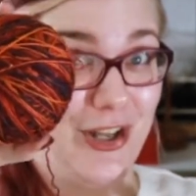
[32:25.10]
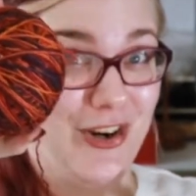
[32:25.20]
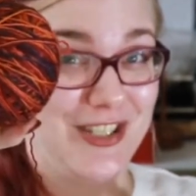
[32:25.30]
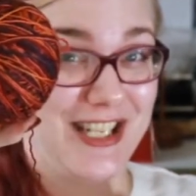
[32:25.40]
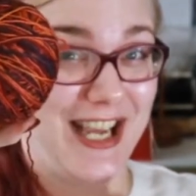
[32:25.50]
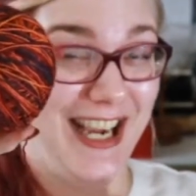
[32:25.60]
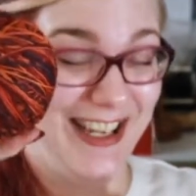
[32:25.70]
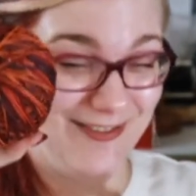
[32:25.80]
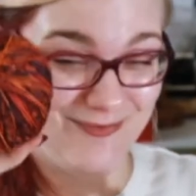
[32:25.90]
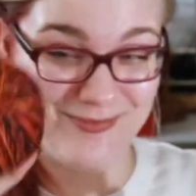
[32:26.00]

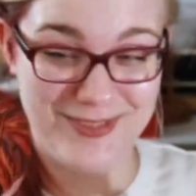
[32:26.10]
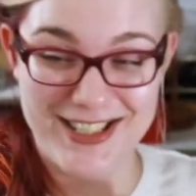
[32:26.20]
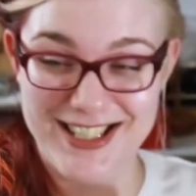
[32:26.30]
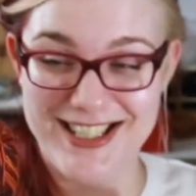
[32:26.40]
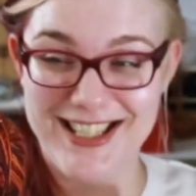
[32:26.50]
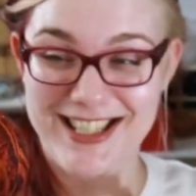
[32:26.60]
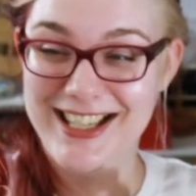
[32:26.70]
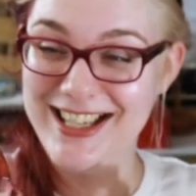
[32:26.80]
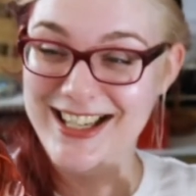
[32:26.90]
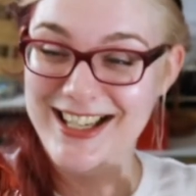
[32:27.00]
time.
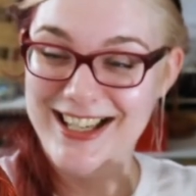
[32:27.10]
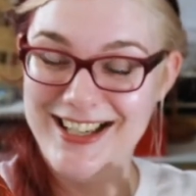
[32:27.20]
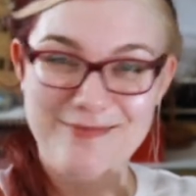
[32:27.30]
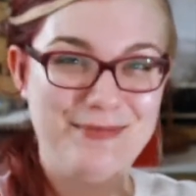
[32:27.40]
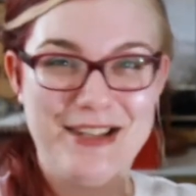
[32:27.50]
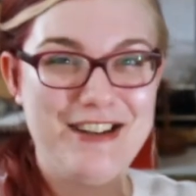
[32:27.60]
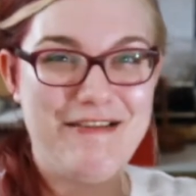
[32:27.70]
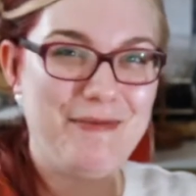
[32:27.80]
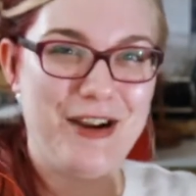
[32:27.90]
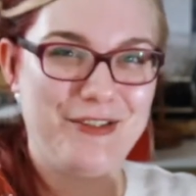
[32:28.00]
But you know
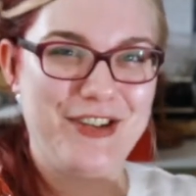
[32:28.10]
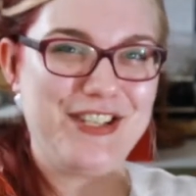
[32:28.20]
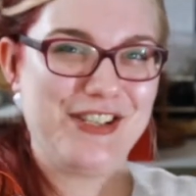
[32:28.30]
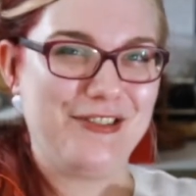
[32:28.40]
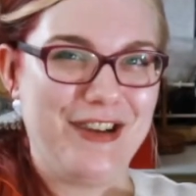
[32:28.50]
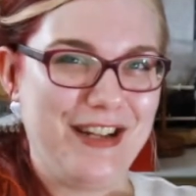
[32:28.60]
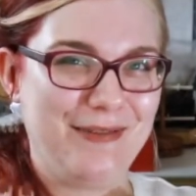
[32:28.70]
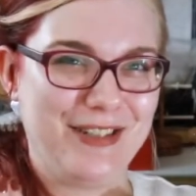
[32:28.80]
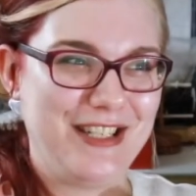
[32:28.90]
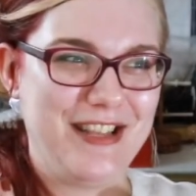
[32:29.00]
I'm not going to, and I'm
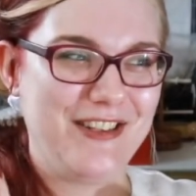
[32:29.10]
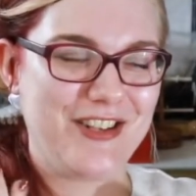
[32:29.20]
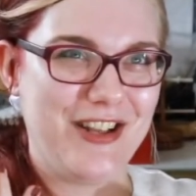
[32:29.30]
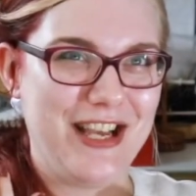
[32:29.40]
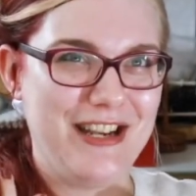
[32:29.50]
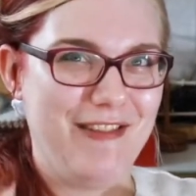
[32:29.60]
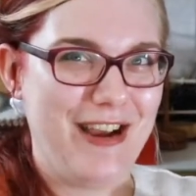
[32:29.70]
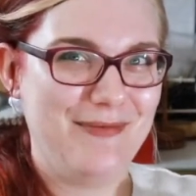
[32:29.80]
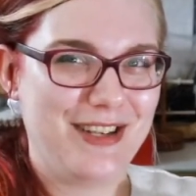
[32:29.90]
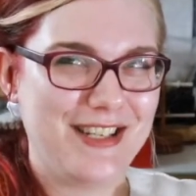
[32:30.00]
going to knit the shawl anyway
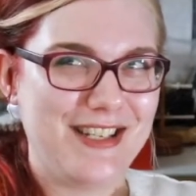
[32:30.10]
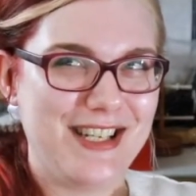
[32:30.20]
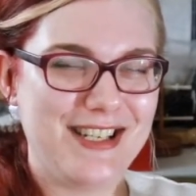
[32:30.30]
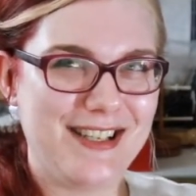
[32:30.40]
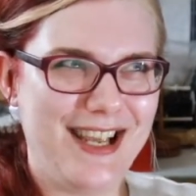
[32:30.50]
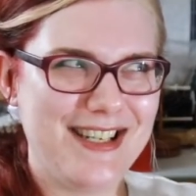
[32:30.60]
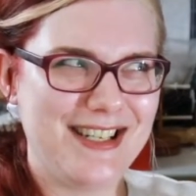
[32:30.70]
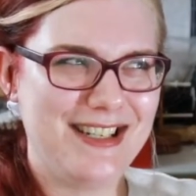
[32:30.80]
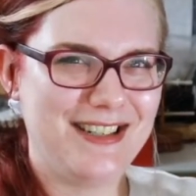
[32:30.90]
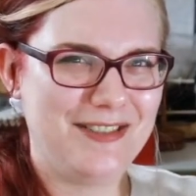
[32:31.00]
because it's lace
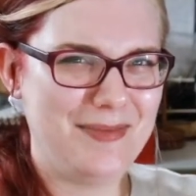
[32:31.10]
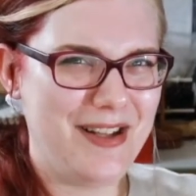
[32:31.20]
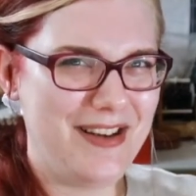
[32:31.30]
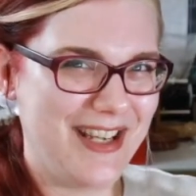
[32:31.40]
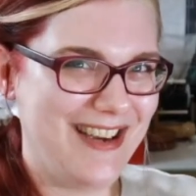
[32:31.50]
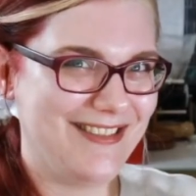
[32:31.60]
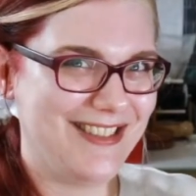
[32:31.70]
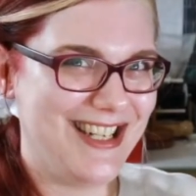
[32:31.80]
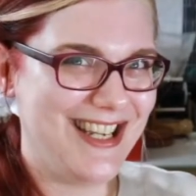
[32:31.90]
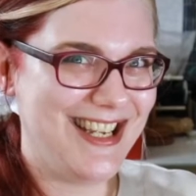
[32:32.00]
and it'll block out,
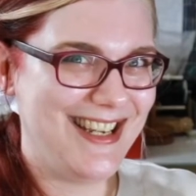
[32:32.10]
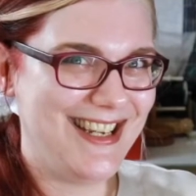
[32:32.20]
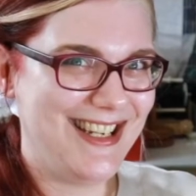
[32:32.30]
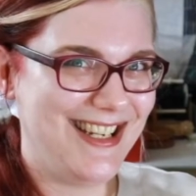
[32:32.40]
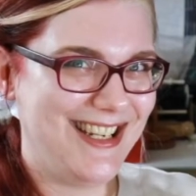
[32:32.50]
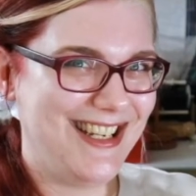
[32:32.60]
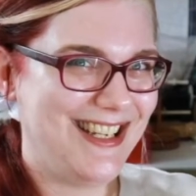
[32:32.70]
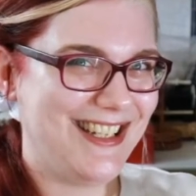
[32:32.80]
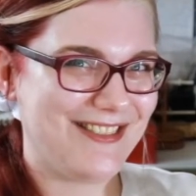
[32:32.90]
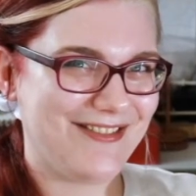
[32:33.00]

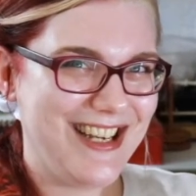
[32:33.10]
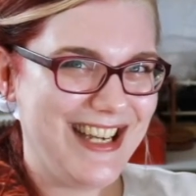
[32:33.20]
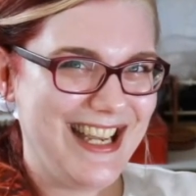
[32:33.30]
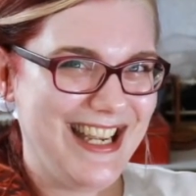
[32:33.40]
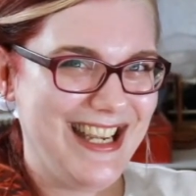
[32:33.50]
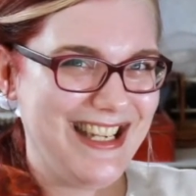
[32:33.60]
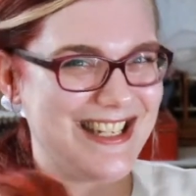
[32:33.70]
right? Right.